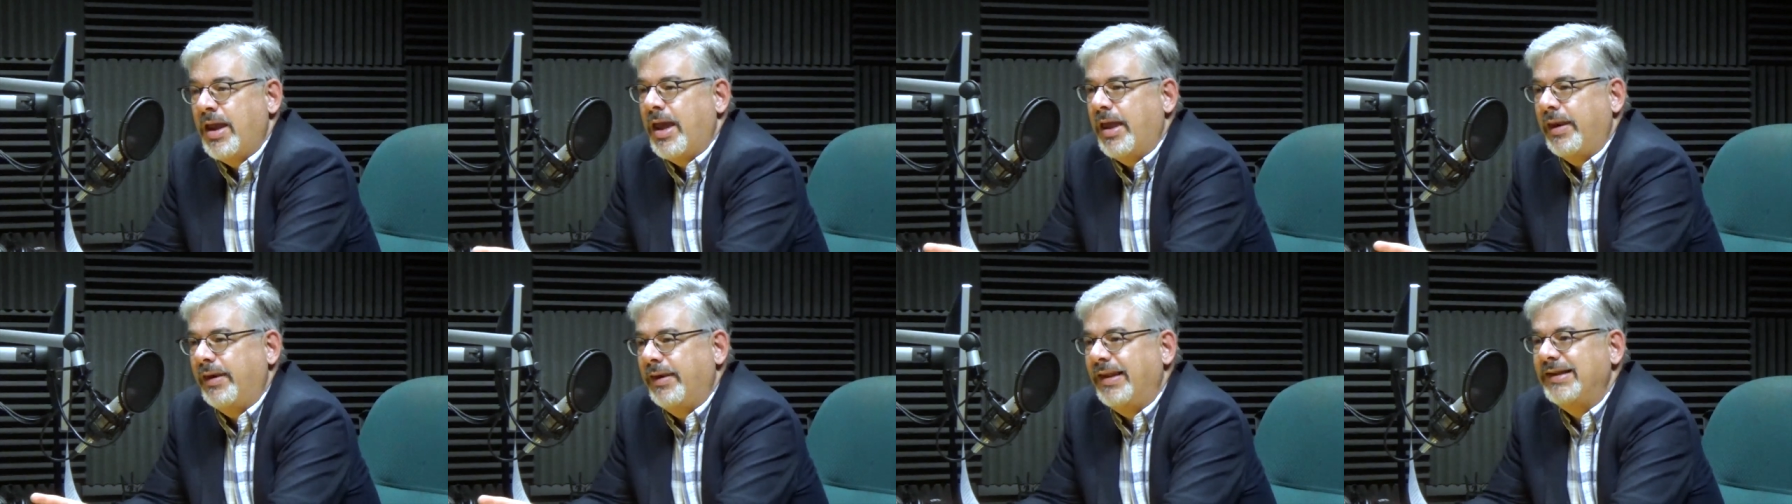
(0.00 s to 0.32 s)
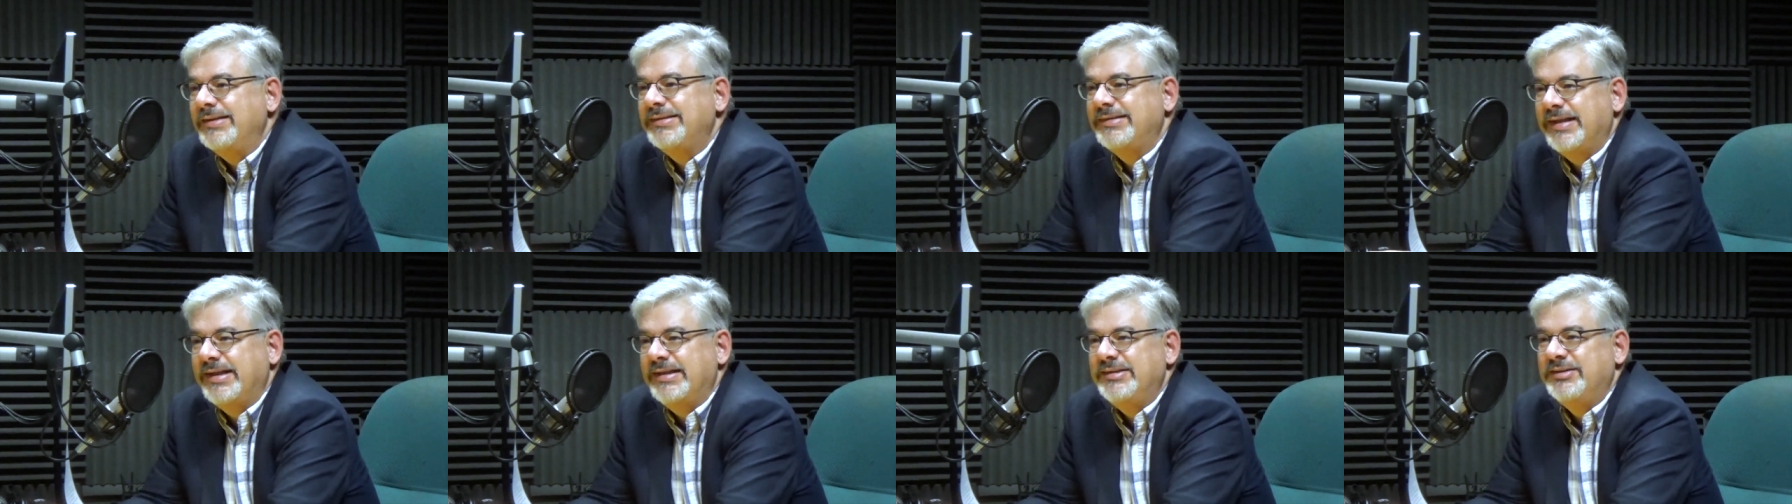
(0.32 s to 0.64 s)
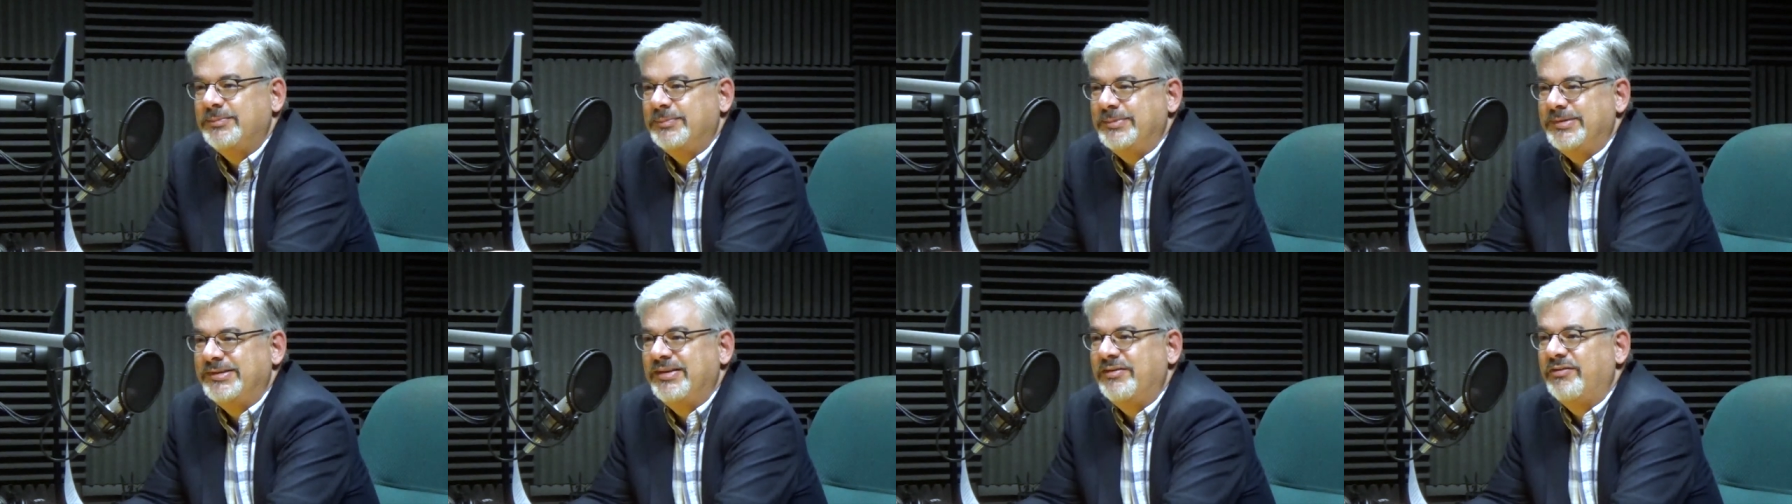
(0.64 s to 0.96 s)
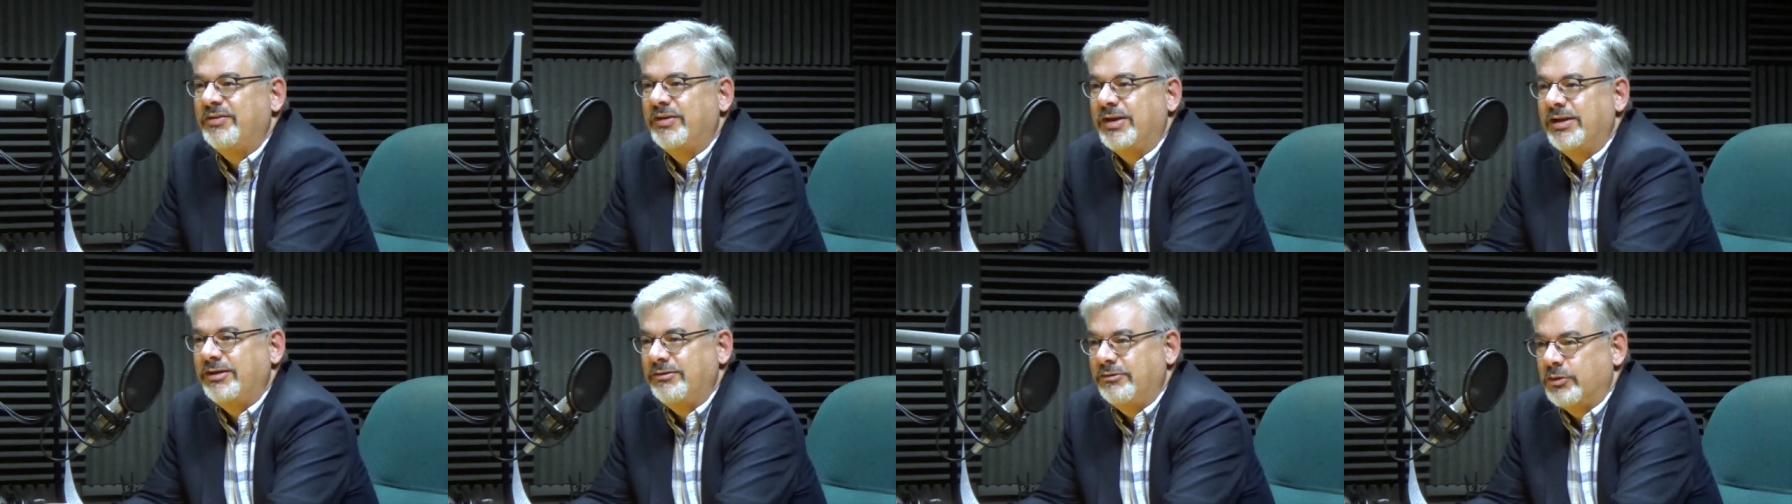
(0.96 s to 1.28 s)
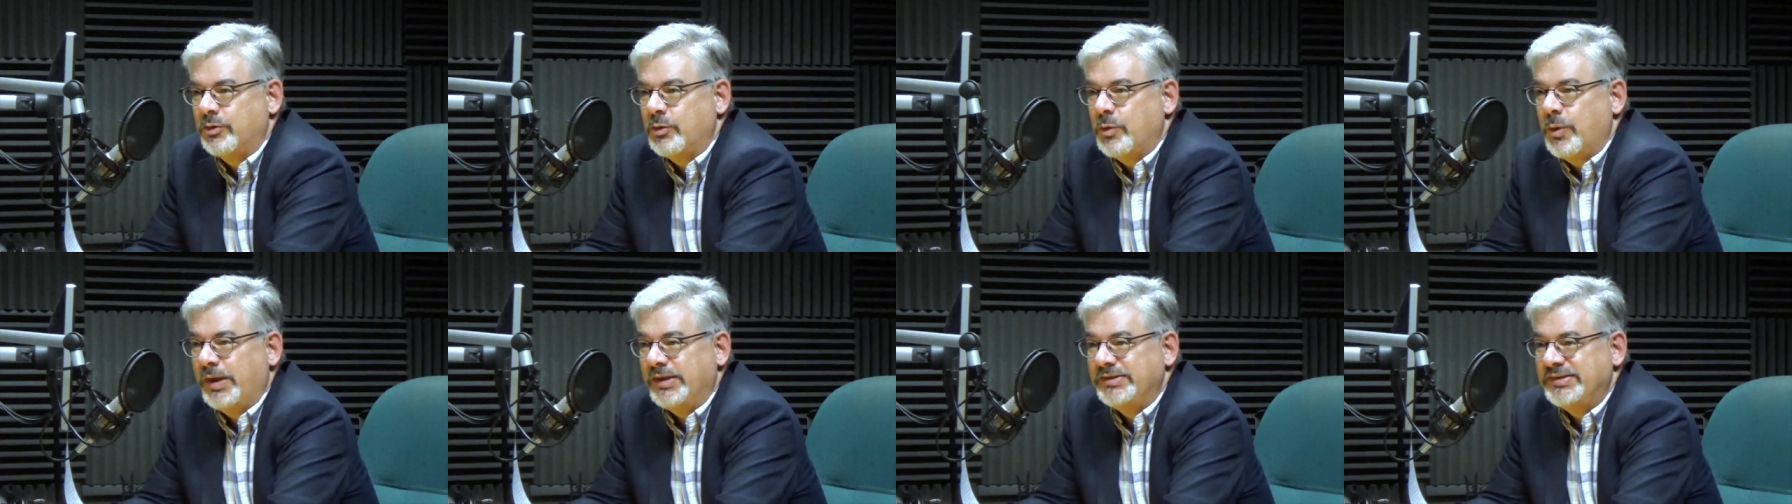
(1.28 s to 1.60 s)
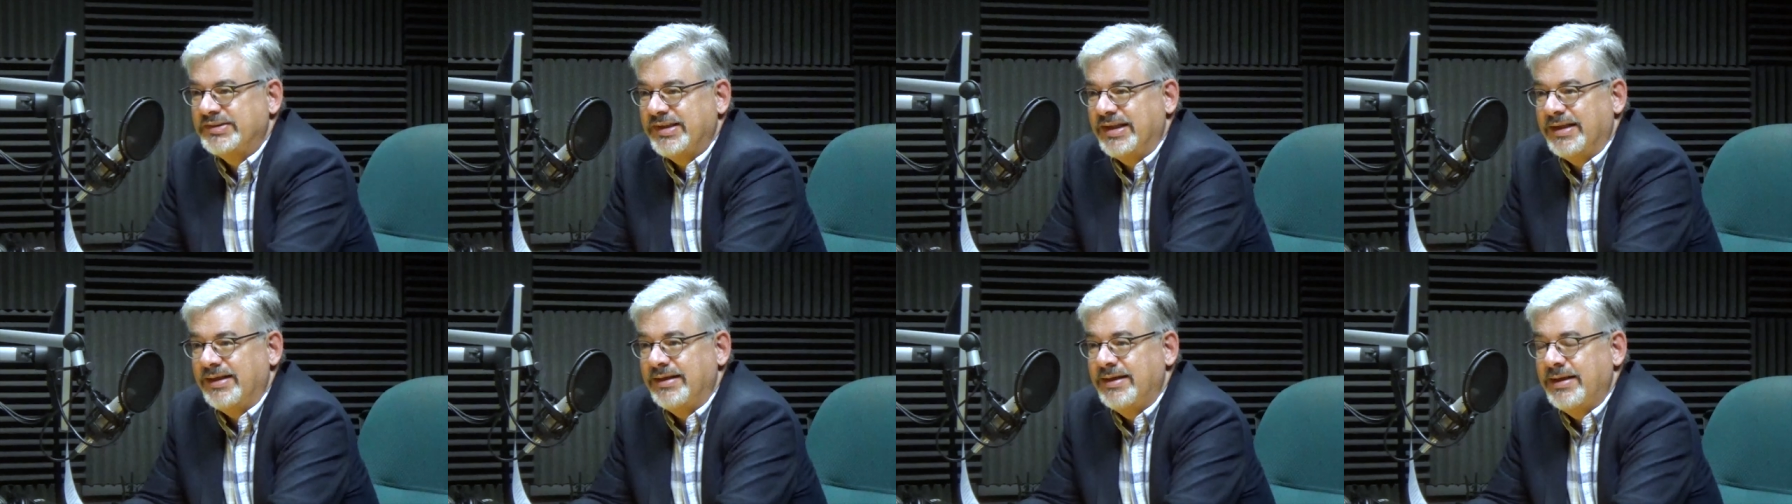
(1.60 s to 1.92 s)
unless they specifically
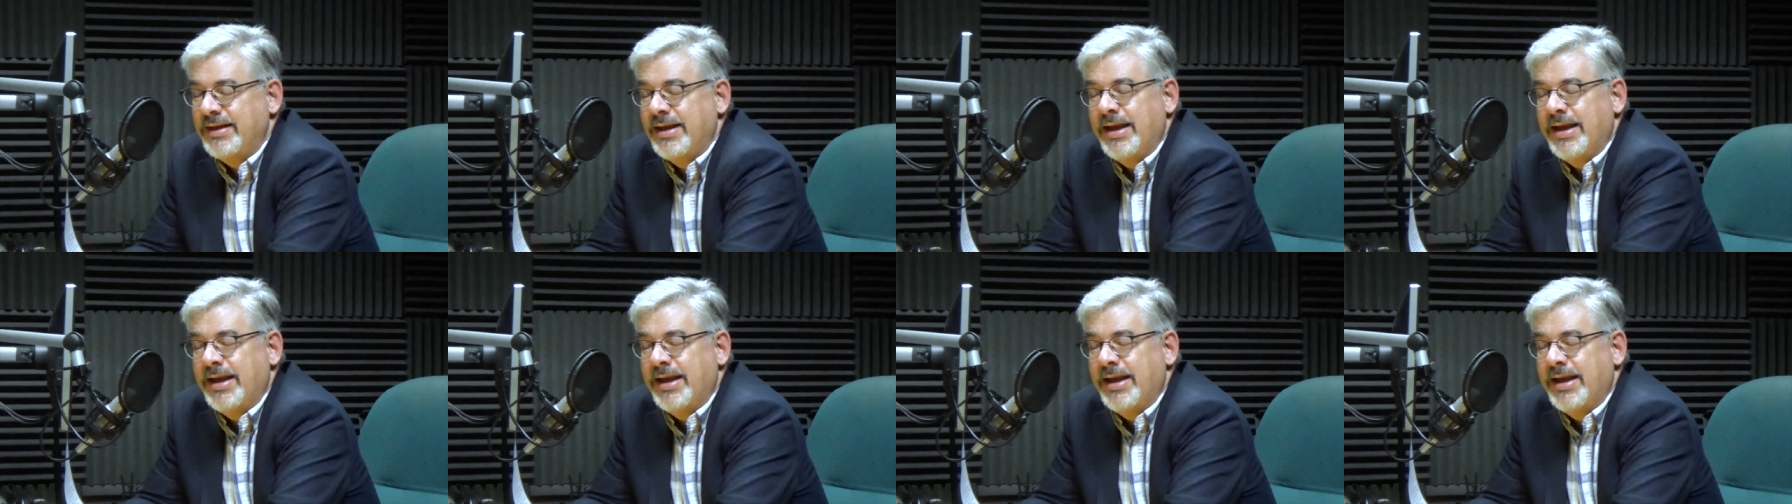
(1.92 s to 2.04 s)
request it.